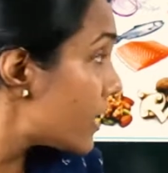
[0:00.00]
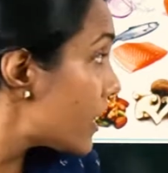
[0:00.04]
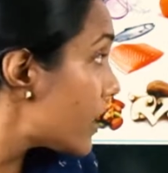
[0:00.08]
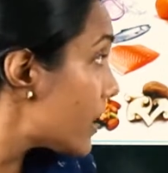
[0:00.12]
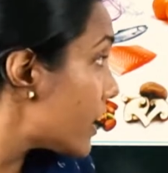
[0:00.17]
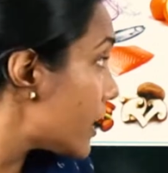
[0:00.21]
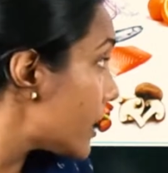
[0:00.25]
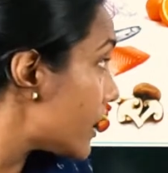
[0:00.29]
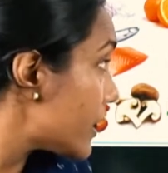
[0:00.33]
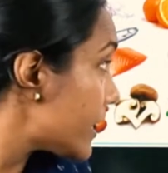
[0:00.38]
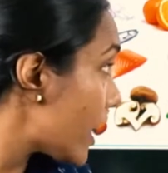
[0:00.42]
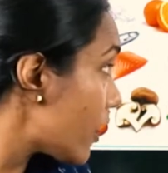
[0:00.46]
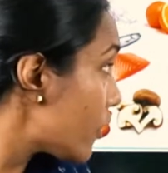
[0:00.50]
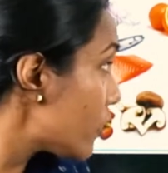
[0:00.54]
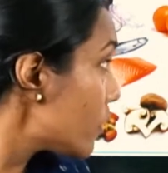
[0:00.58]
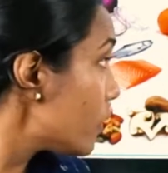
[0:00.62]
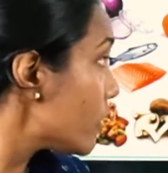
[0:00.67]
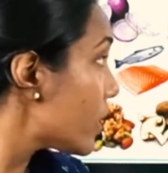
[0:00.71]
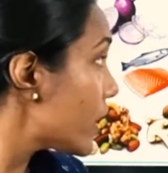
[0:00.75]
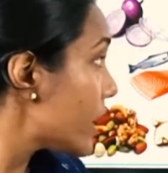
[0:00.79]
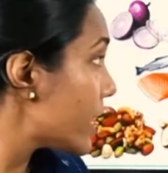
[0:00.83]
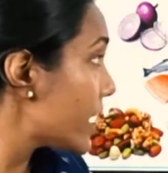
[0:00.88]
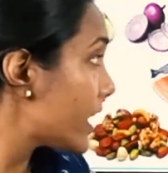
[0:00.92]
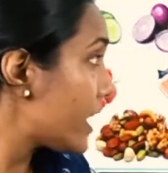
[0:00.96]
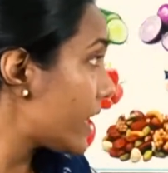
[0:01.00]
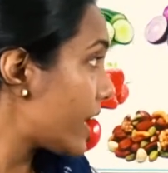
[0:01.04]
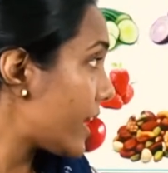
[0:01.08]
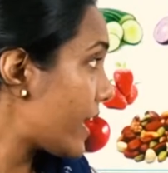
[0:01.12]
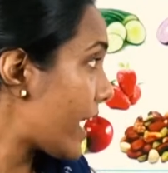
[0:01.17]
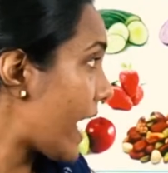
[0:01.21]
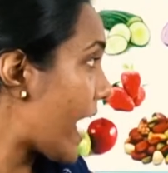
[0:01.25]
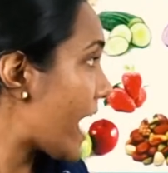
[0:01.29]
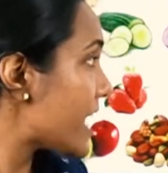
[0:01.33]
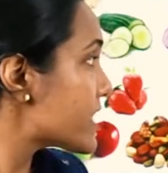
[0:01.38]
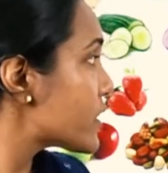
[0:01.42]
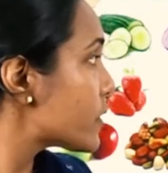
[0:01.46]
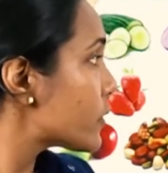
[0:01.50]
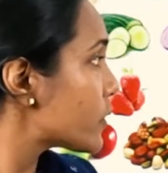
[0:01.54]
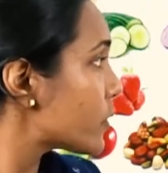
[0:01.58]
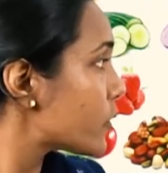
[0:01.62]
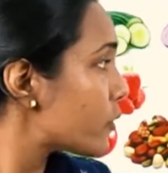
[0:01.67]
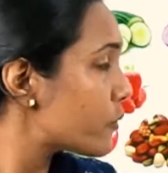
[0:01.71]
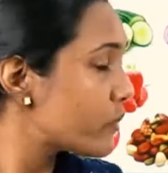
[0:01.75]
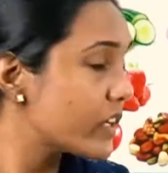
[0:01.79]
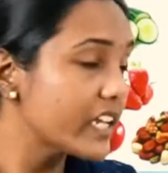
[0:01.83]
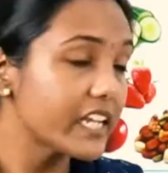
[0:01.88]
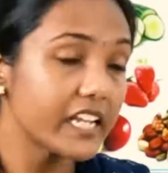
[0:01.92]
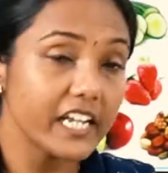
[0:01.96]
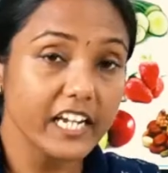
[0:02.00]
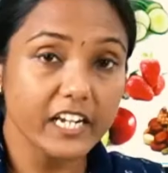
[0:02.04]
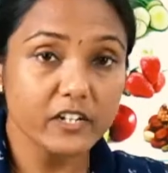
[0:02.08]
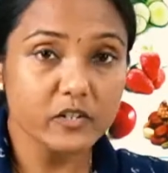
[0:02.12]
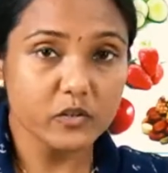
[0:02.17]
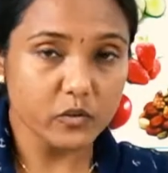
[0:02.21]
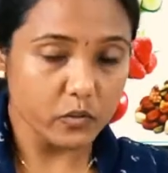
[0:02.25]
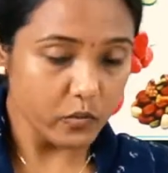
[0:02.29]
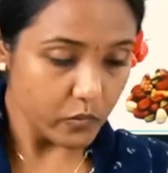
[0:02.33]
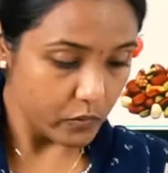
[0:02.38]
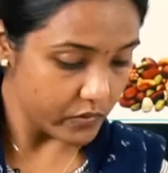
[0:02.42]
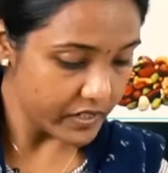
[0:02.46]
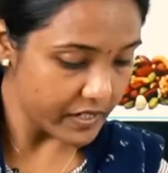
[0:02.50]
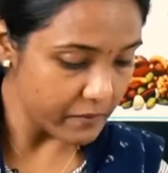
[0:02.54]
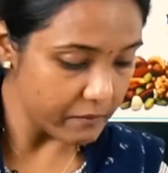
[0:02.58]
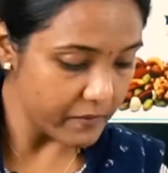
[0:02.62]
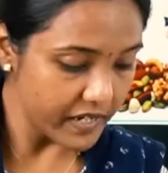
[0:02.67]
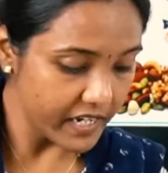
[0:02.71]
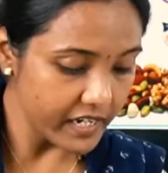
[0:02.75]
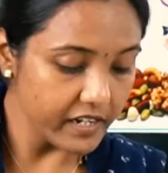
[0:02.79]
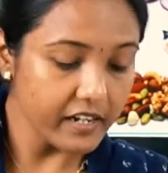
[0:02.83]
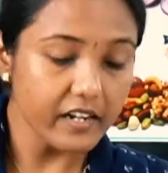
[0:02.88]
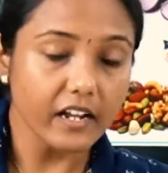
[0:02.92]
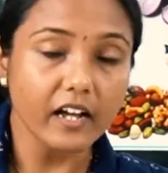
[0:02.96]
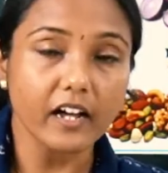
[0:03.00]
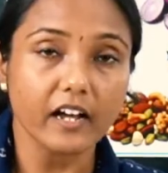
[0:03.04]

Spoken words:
Now, as you know, we need to remain,